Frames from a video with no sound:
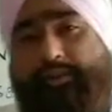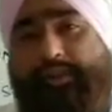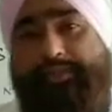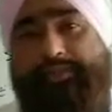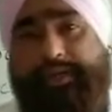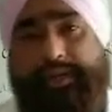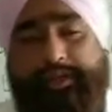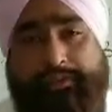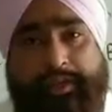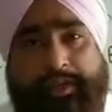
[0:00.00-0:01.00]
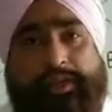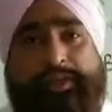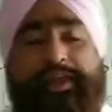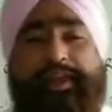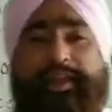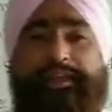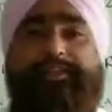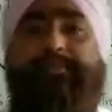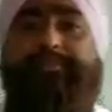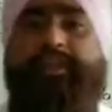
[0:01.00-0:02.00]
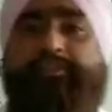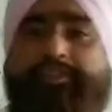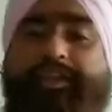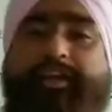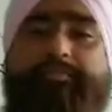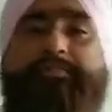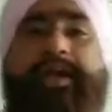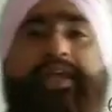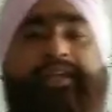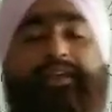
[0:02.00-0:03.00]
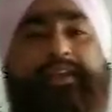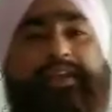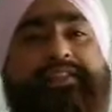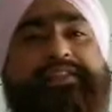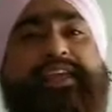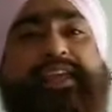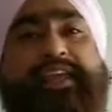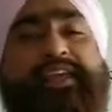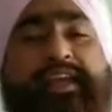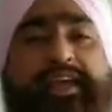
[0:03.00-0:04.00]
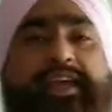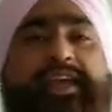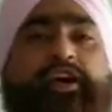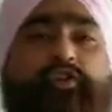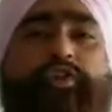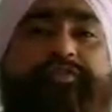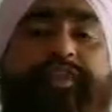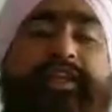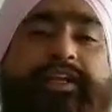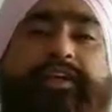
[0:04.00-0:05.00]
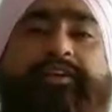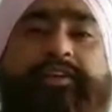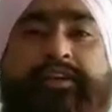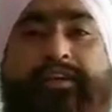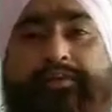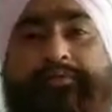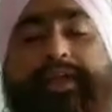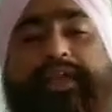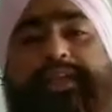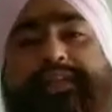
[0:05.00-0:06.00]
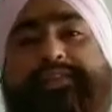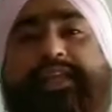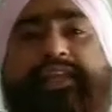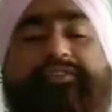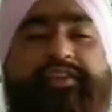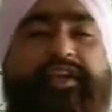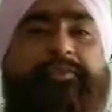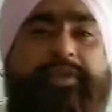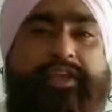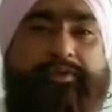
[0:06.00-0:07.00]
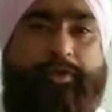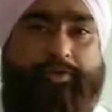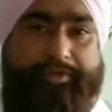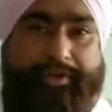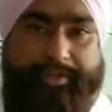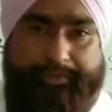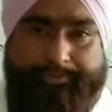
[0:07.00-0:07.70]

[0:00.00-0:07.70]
What is trading? Trading is something we are buying and selling, and out of that buying and selling we are making profit.